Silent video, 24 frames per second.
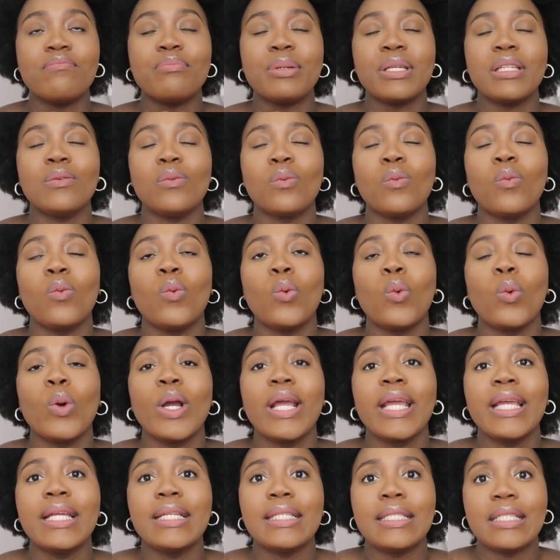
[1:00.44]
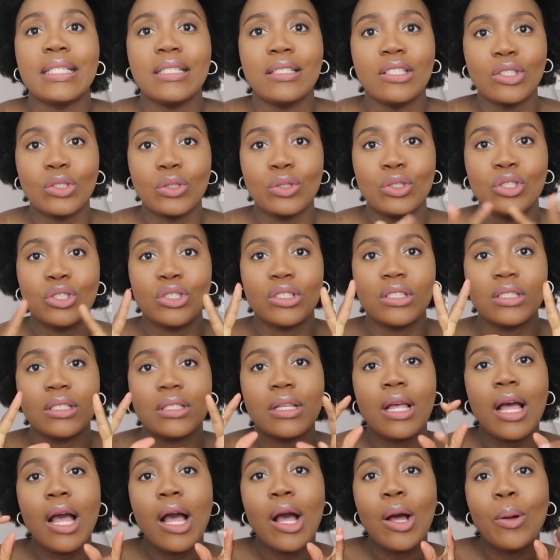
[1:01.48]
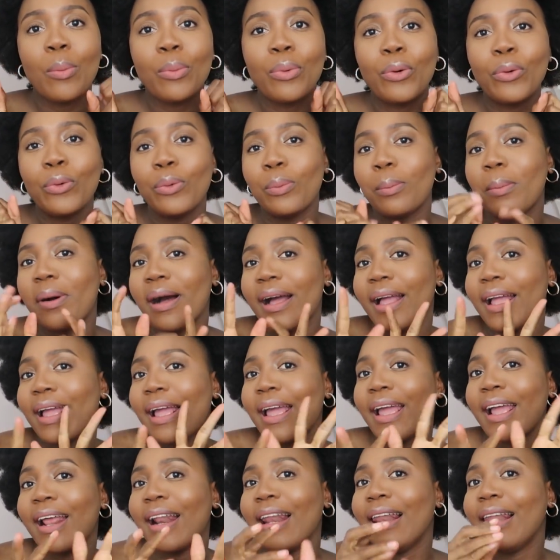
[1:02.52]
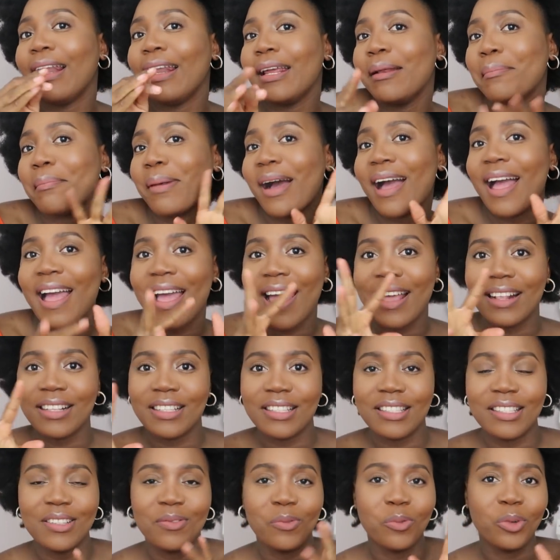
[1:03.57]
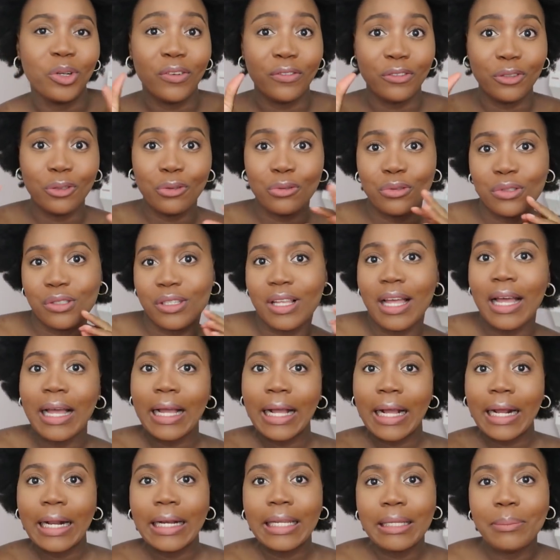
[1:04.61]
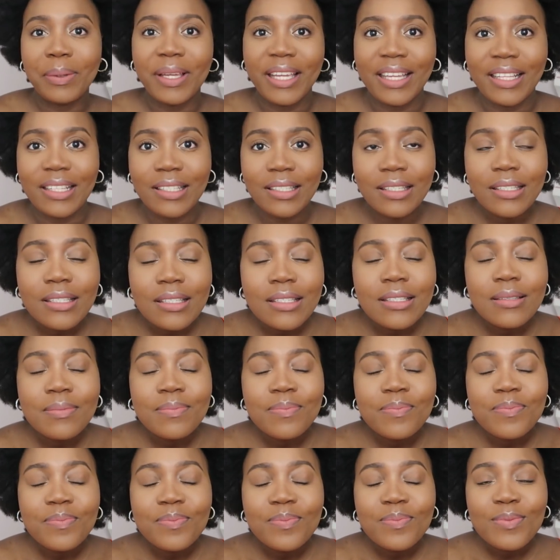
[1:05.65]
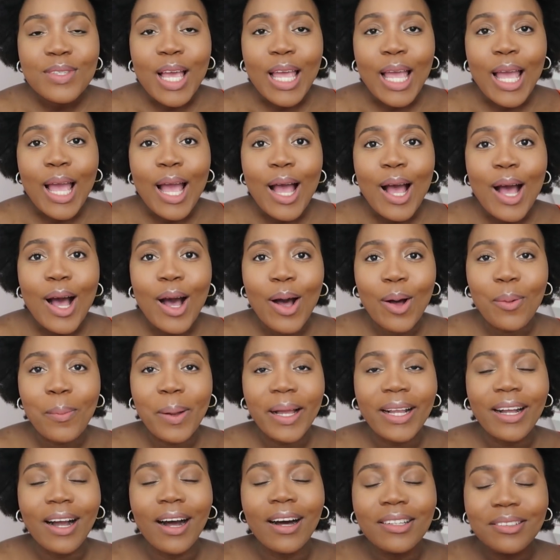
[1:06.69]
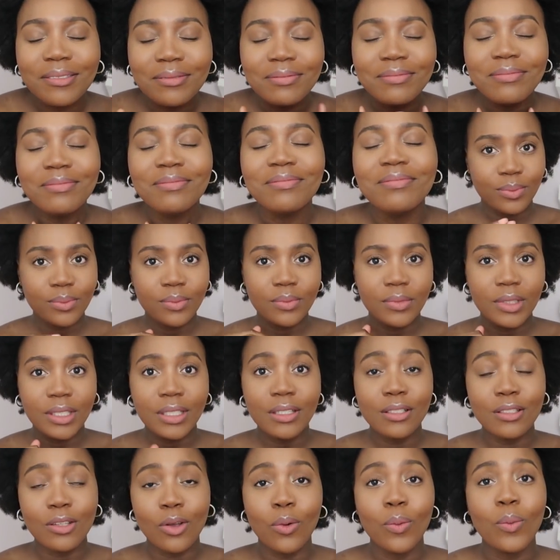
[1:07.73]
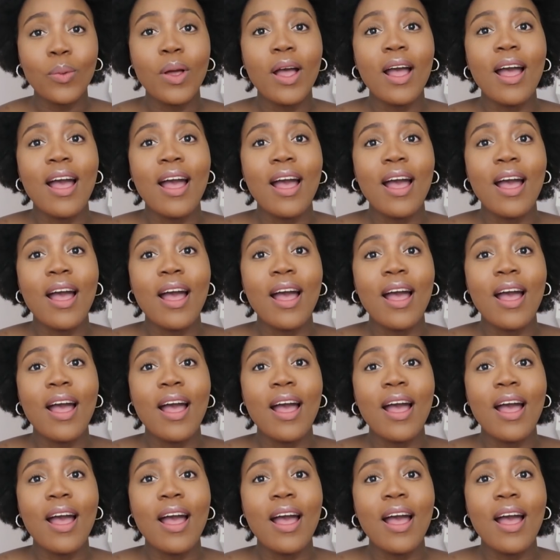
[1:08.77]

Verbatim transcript: been waiting to just put my lay my hands in one of those clip-ins oh my god so